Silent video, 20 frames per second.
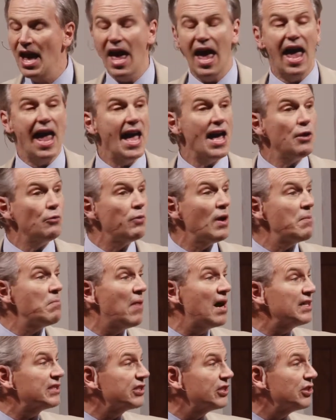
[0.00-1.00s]
And we
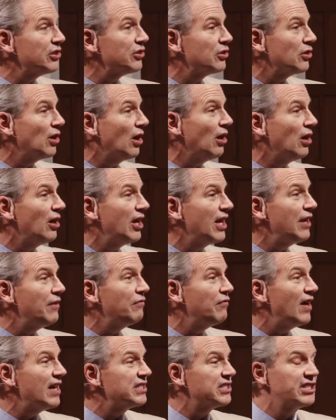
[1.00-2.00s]
mustn't uh,
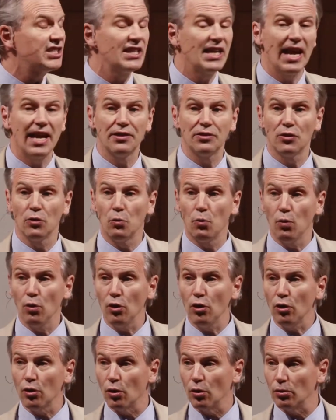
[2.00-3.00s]
investigate the
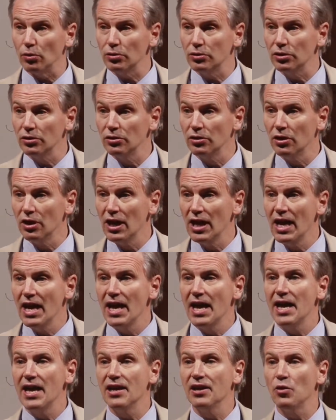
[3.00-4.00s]
world
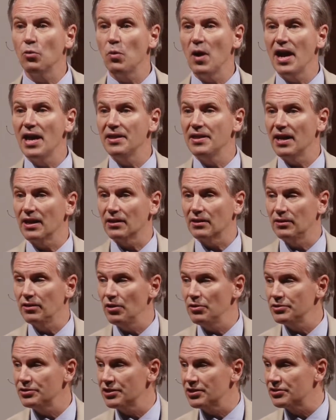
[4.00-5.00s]
in a way that
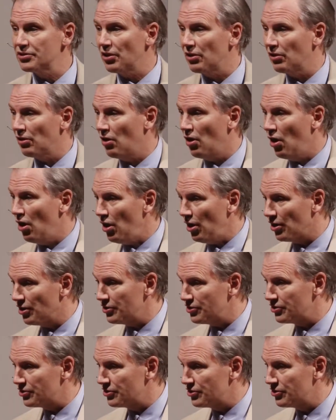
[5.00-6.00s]
closes our
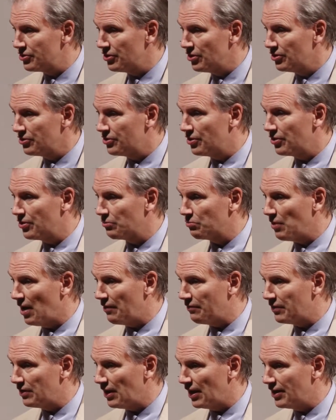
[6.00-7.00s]
hearts to the
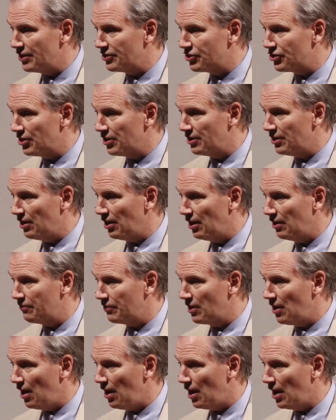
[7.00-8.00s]
revelation
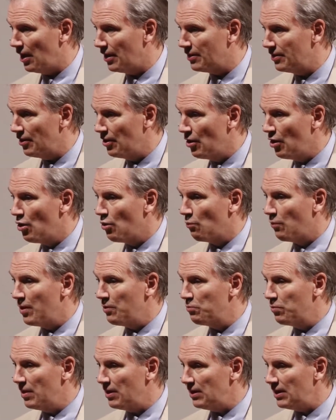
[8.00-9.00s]
of God. We
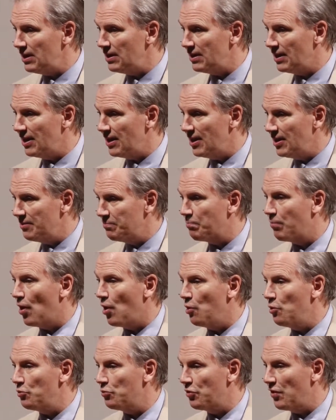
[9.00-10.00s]
really need
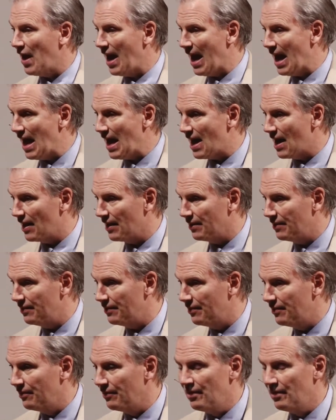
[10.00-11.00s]
both and.